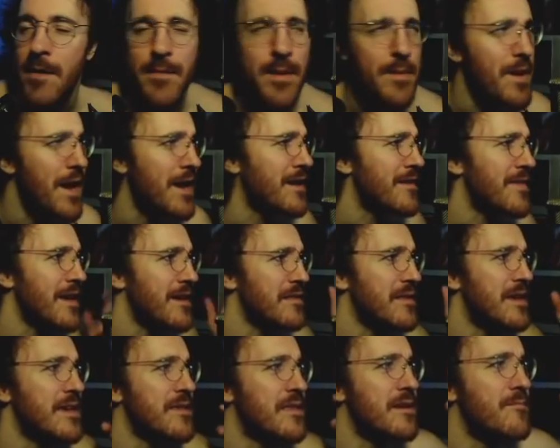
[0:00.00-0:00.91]
Maybe I can like
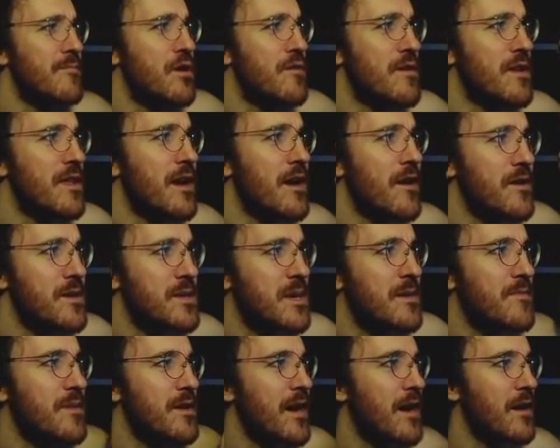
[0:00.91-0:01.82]
link them over there or
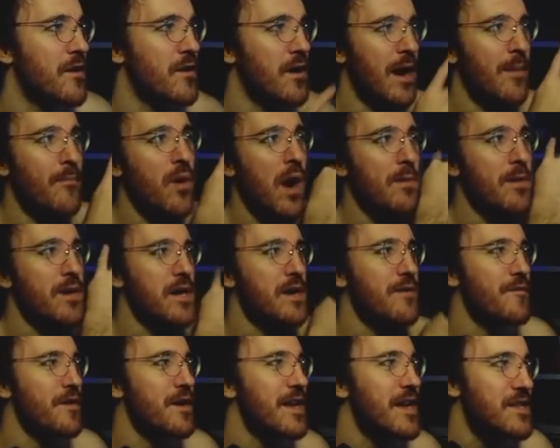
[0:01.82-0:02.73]
something. I don't know. I'm probably
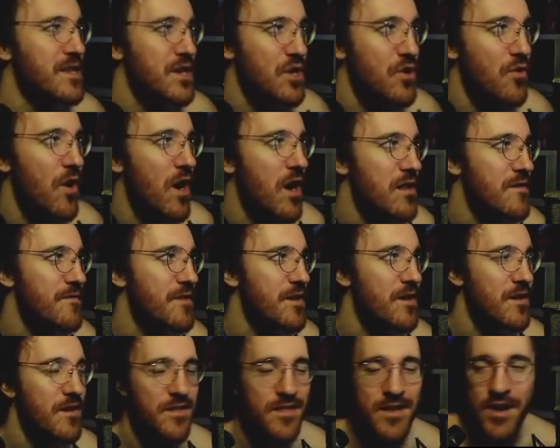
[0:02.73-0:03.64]
going to forget to do all of
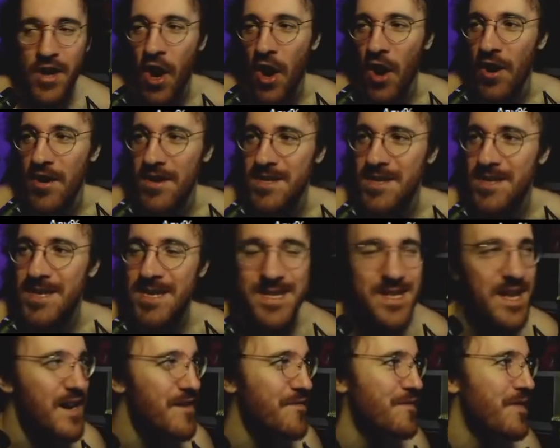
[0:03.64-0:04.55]
the cards and
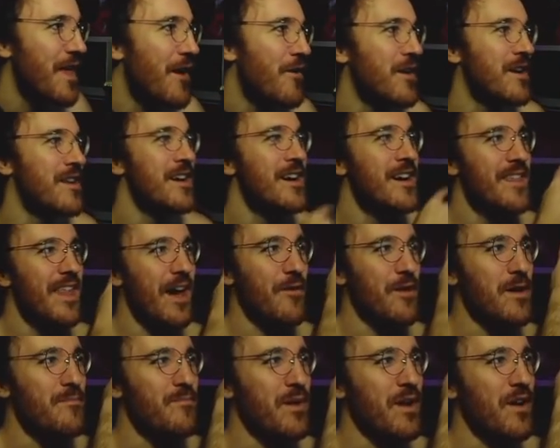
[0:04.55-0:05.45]
stuff that
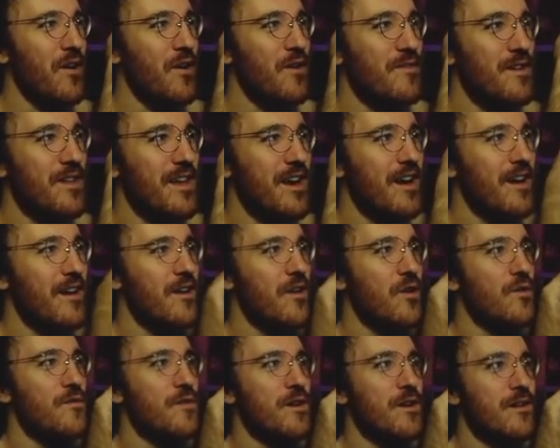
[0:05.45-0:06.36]
would appear over there.
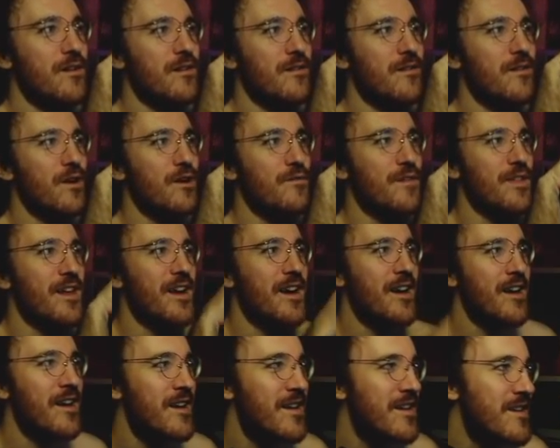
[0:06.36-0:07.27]
Over
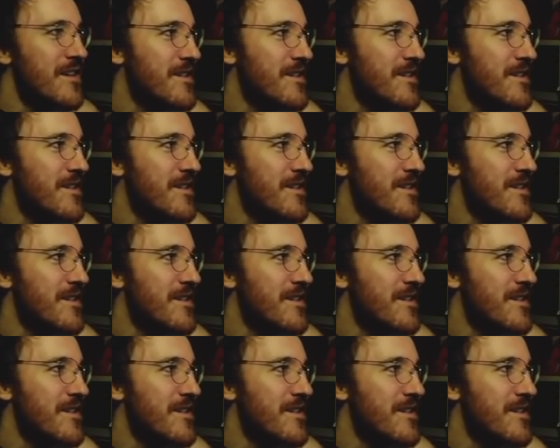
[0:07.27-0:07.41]
there.